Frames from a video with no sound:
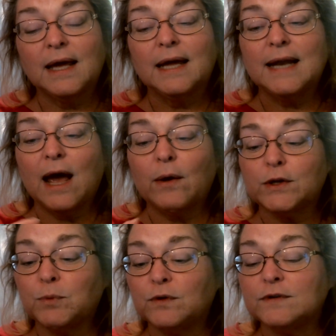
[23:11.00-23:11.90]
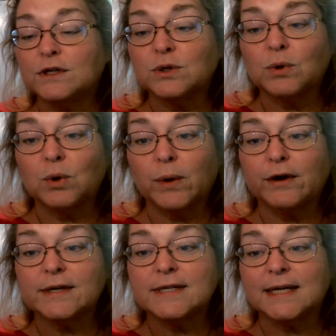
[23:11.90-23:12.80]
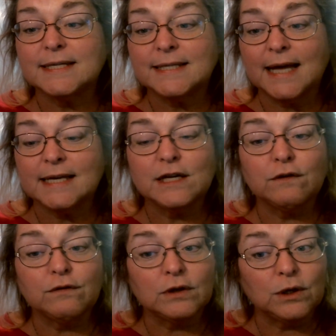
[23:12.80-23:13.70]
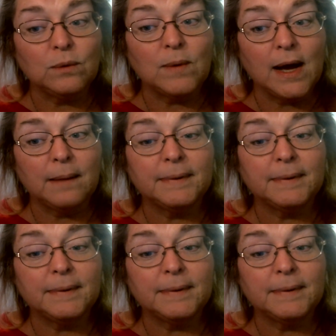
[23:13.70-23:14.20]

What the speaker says: Now, it moves into Aquarius, and it stays there for a little while,